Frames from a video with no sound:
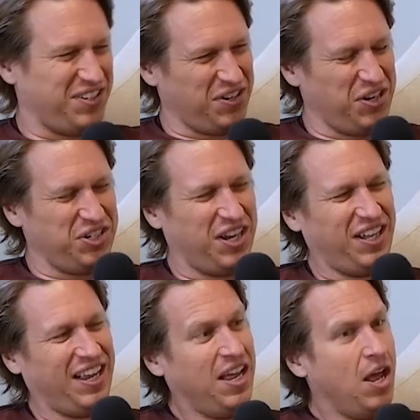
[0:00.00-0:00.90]
Touch your knee
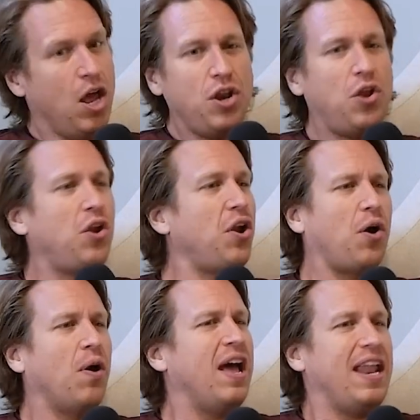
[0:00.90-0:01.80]
gently. No, no,
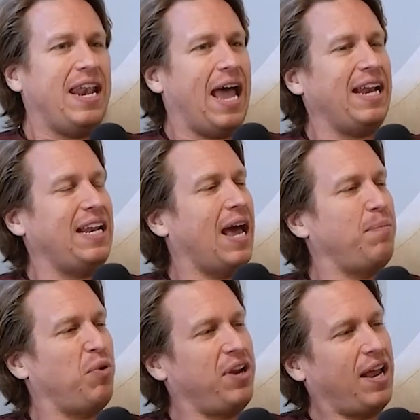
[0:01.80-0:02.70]
no.
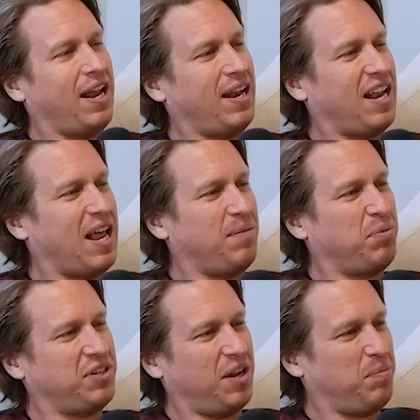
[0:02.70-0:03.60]

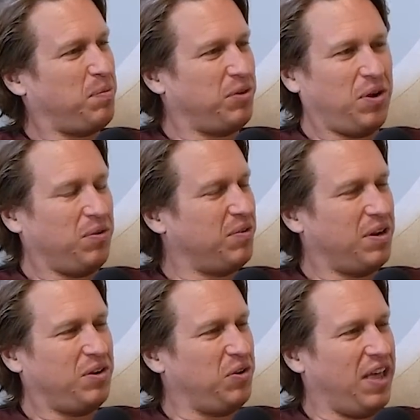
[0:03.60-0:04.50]
99.9999% of people don't
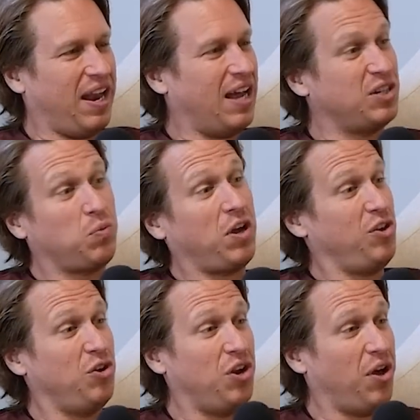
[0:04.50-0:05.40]
do that. I just want
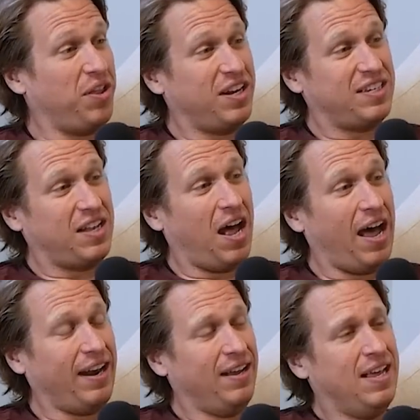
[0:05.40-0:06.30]
you to know that it's
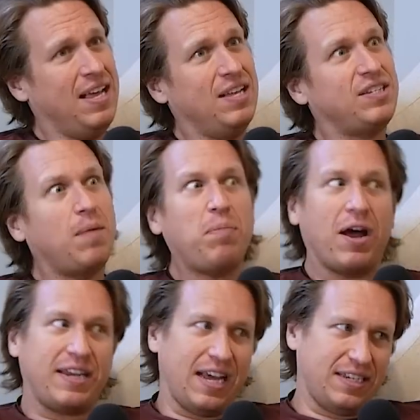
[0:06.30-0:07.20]
not. Some
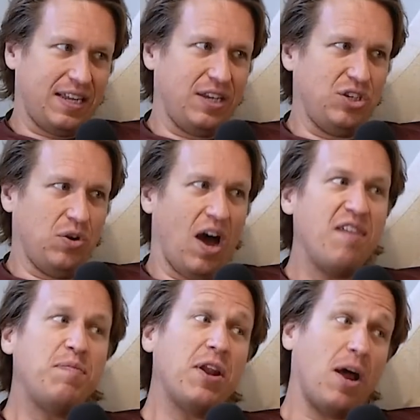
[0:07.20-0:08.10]
podcasts I do,
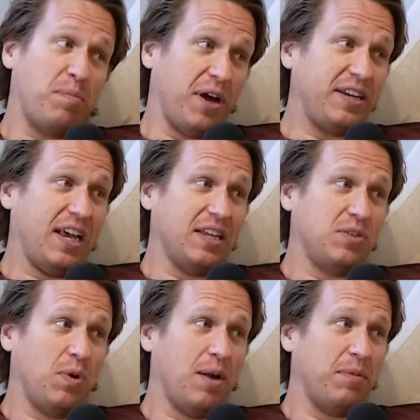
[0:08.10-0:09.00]
I've been on
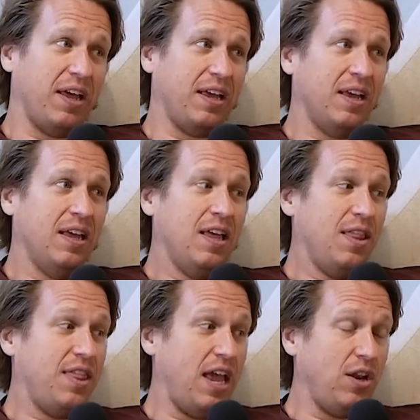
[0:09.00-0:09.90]
podcasts where I'm like,
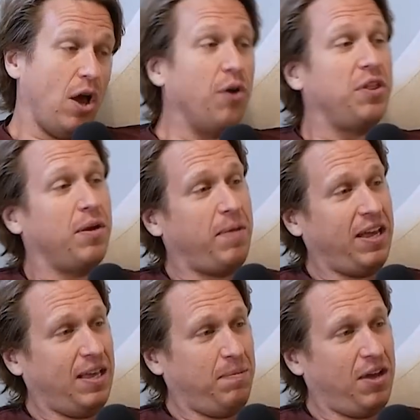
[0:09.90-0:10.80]
they know they're
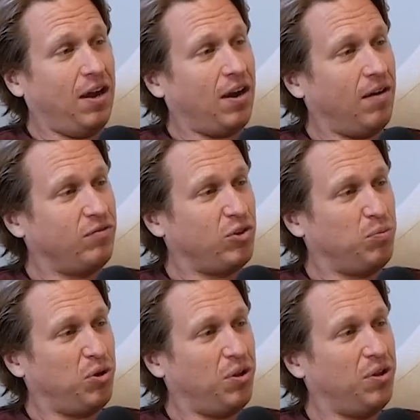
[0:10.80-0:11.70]
making me
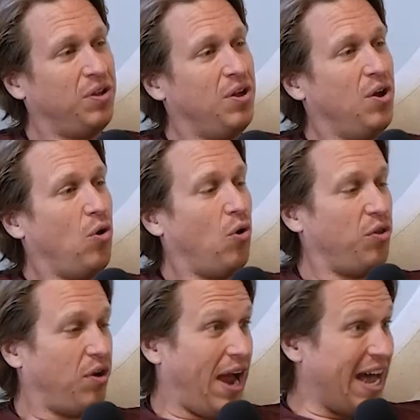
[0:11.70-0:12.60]
uncomfortable or
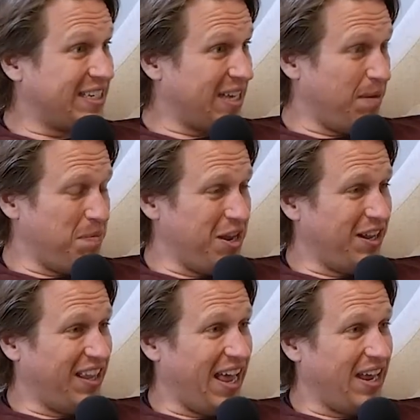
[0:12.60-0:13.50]
they're asking me to
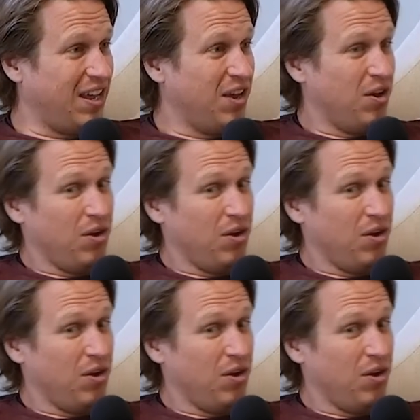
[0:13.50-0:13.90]
like